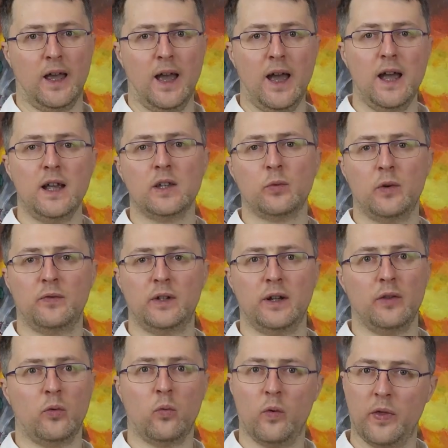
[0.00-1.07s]
as we've
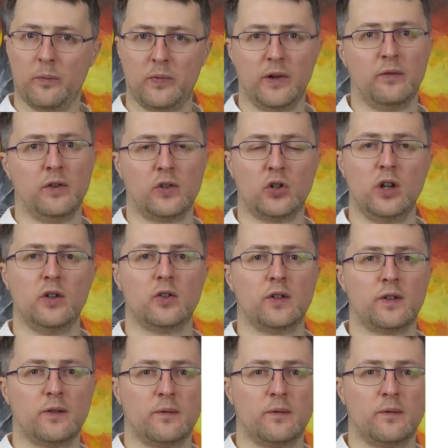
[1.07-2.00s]
done with previous changes.